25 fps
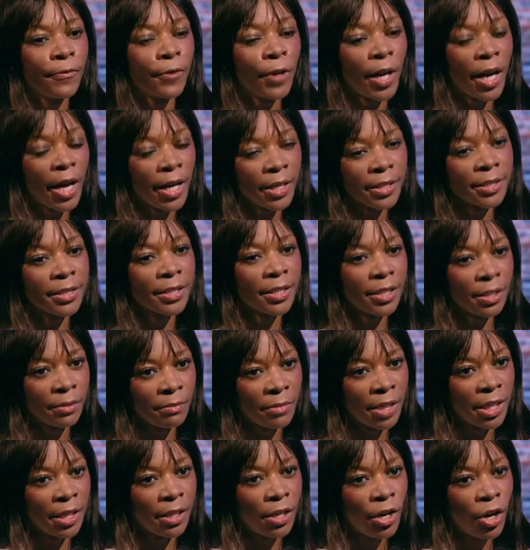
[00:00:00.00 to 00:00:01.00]
if you're
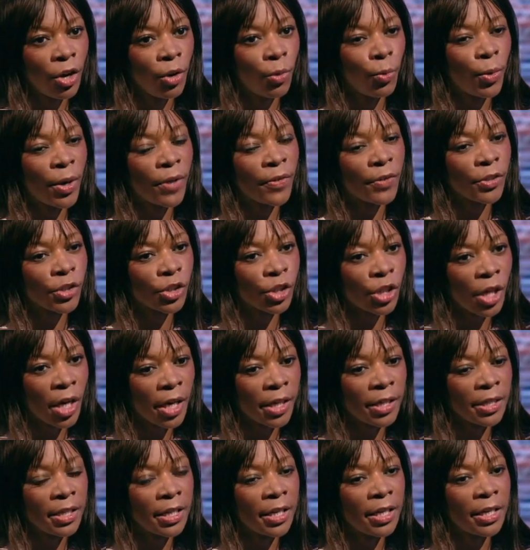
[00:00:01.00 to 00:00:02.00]
asking me whether
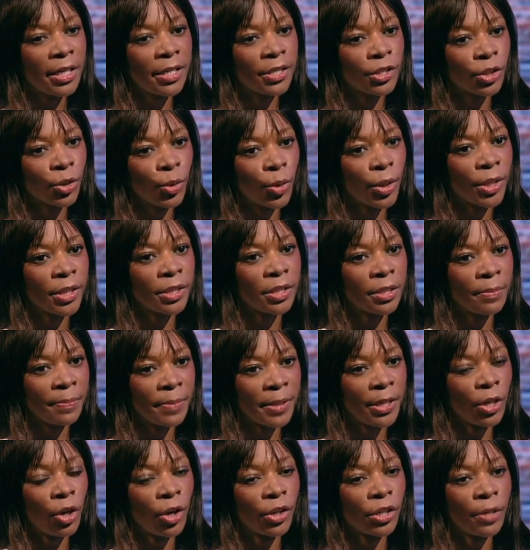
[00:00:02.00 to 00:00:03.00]
China is going to
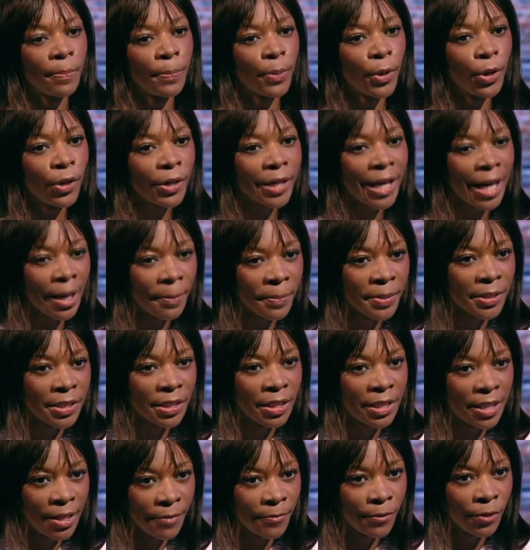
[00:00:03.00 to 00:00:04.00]
be on a per
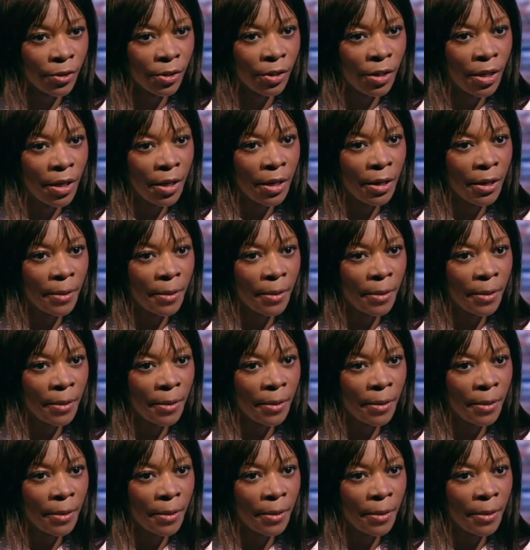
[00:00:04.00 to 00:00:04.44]
capita level